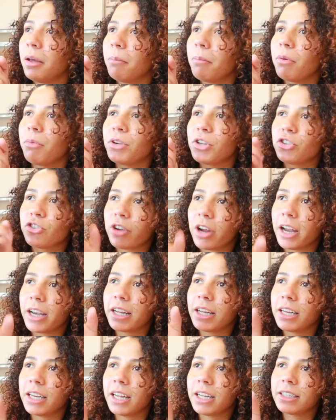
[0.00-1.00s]
But we try
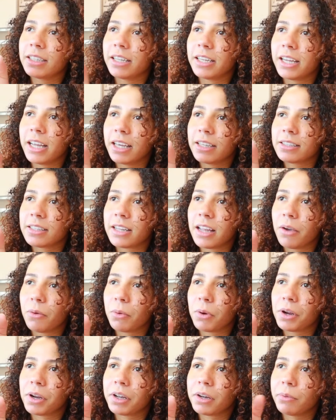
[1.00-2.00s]
to connect to the guest
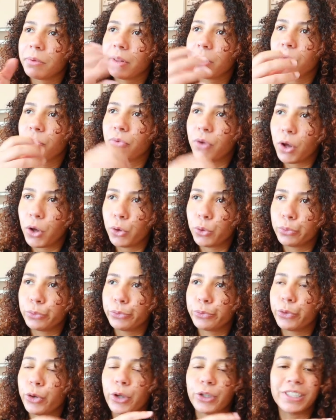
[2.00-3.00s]
network with a
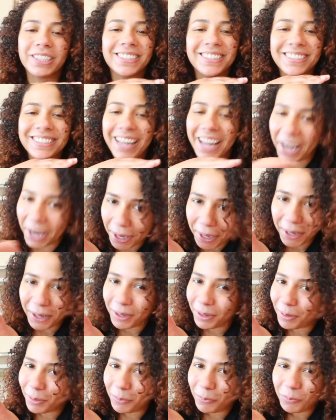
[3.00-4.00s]
phone on the
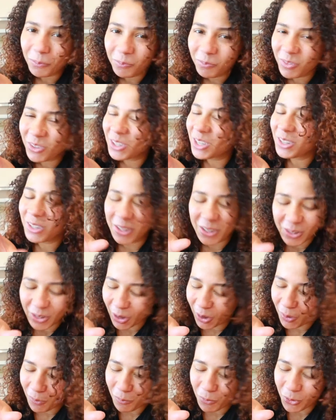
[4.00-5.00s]
same, this the
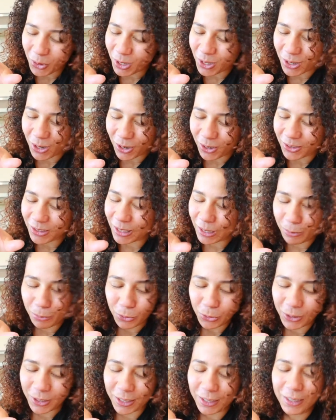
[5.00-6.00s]
same one, y'all, same
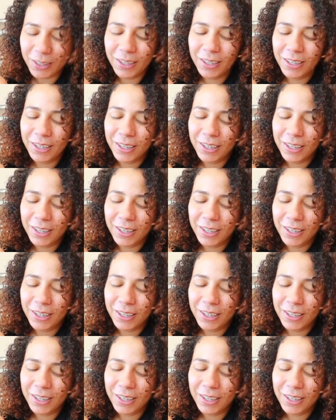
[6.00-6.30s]
one.